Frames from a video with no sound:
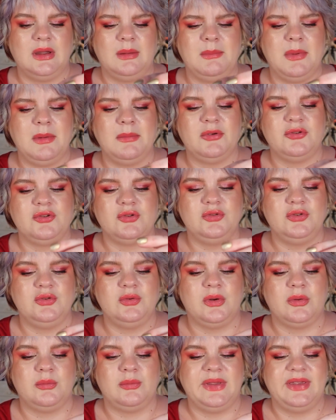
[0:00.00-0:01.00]
Maybe I should
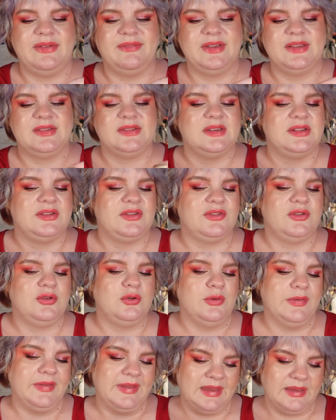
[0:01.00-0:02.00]
do a revisit
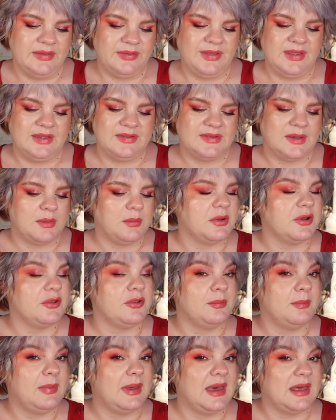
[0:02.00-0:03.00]
to the things I wanted
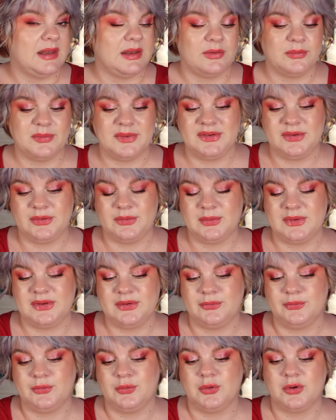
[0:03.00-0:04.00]
to pan in
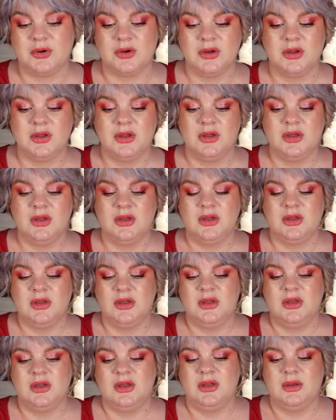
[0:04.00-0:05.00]
2024.
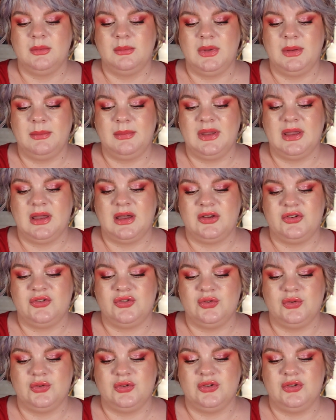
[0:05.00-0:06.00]
Maybe I
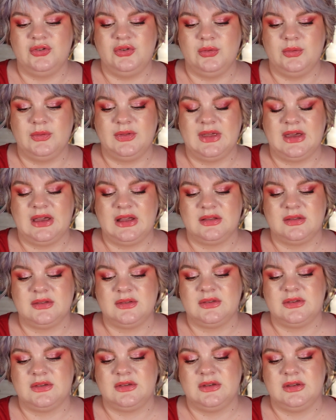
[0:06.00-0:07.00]
should do
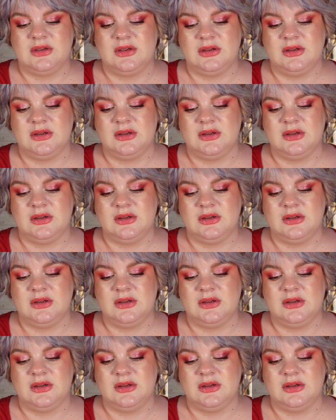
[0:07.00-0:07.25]
that.